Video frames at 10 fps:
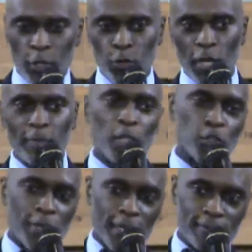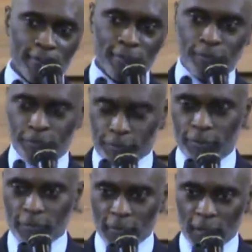drugged my drink.
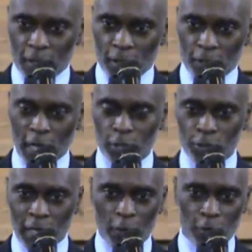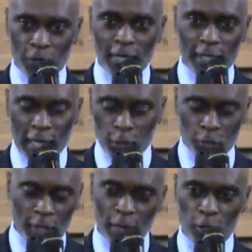When I when I went over, they they
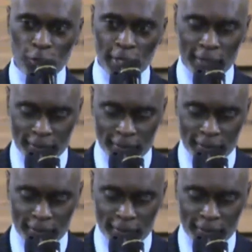drugged my drink.